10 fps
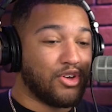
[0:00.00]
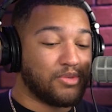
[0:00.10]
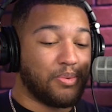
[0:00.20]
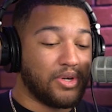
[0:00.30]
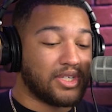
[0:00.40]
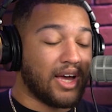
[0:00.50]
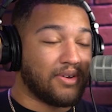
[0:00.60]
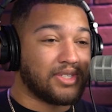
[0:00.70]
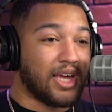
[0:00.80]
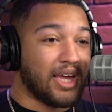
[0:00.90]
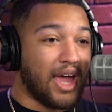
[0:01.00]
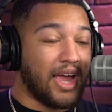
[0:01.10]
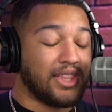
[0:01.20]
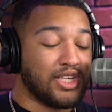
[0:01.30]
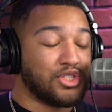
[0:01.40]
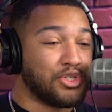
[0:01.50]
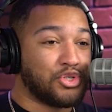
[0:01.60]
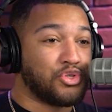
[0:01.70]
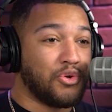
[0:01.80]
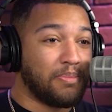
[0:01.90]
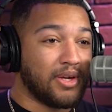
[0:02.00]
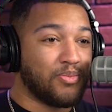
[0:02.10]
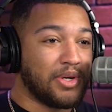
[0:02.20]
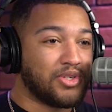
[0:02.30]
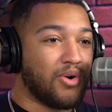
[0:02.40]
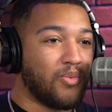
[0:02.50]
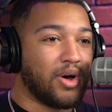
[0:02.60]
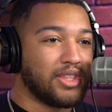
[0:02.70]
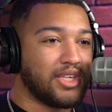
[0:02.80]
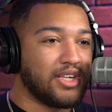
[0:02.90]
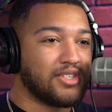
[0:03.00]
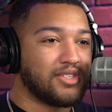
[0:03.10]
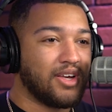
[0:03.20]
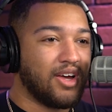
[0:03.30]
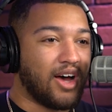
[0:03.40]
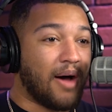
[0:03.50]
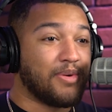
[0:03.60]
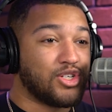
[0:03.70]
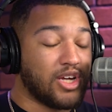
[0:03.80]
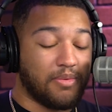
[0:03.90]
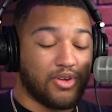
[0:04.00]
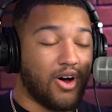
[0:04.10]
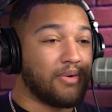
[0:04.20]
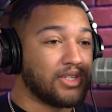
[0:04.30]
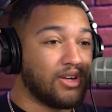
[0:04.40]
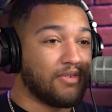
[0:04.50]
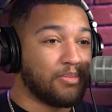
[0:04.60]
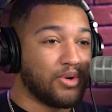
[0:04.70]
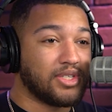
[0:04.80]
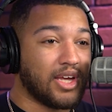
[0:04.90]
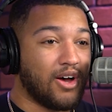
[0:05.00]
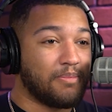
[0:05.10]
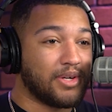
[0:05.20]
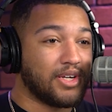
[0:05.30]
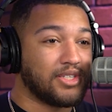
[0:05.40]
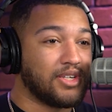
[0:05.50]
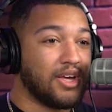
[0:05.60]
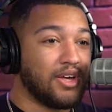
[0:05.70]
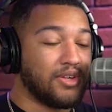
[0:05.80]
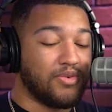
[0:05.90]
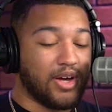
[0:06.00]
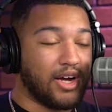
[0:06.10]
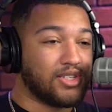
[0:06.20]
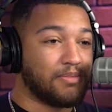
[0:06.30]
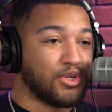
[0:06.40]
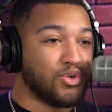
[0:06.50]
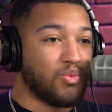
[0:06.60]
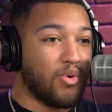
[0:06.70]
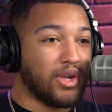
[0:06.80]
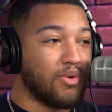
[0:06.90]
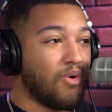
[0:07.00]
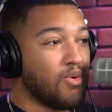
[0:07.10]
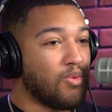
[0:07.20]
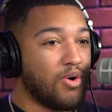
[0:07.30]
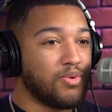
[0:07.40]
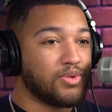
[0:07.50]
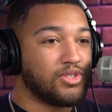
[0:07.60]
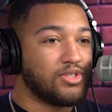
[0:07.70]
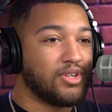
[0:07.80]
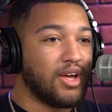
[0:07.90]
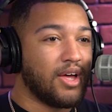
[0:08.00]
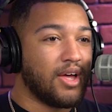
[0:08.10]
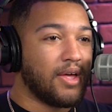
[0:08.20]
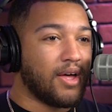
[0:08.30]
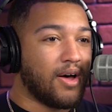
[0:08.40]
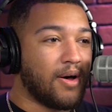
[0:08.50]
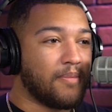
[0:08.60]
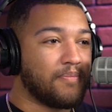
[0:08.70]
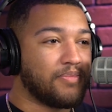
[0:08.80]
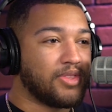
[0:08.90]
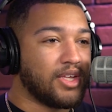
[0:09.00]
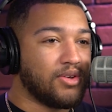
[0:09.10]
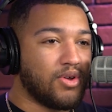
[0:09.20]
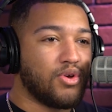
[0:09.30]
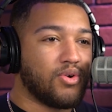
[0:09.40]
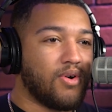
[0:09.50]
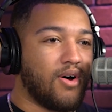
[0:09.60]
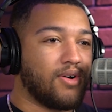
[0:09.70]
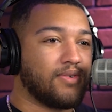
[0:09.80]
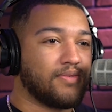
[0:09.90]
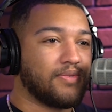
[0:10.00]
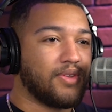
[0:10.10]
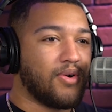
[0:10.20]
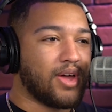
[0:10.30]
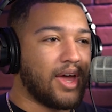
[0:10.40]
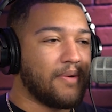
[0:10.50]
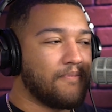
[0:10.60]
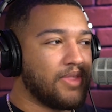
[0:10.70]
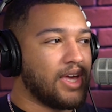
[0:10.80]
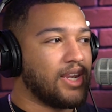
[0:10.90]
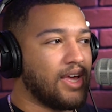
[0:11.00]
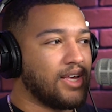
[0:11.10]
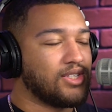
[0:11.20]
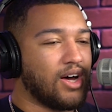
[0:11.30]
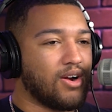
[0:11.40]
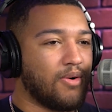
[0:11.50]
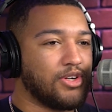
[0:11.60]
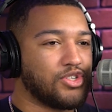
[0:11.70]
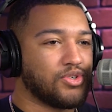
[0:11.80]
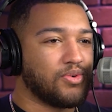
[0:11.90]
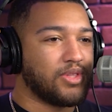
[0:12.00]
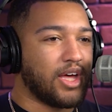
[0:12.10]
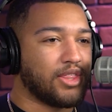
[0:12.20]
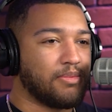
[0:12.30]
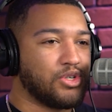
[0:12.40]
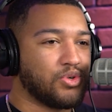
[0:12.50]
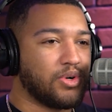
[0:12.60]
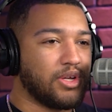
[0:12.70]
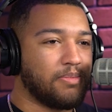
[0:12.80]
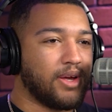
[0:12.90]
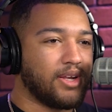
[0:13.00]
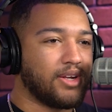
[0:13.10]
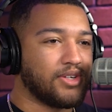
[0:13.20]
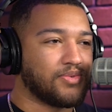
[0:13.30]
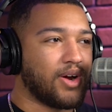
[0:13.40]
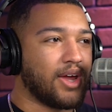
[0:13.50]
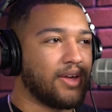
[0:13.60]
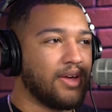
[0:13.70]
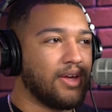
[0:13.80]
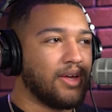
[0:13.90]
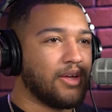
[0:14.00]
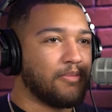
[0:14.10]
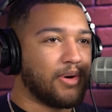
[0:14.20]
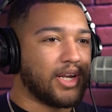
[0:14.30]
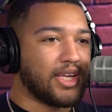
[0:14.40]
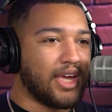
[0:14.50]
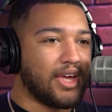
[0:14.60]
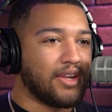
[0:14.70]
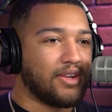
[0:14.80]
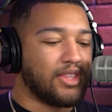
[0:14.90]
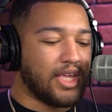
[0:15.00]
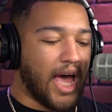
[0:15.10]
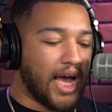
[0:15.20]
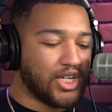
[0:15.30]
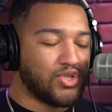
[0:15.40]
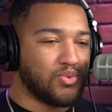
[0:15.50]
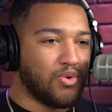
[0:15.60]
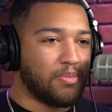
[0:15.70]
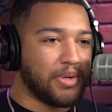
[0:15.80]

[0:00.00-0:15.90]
those Boy Scouts saying, hey, this is stupid, we don't want this, I'm ashamed to call myself a Boy Scout because you guys are a bunch of wokety-woke-wokes, then you know you're wrong. Okay, and it's not always true that the majority opinion is right, but again, the actual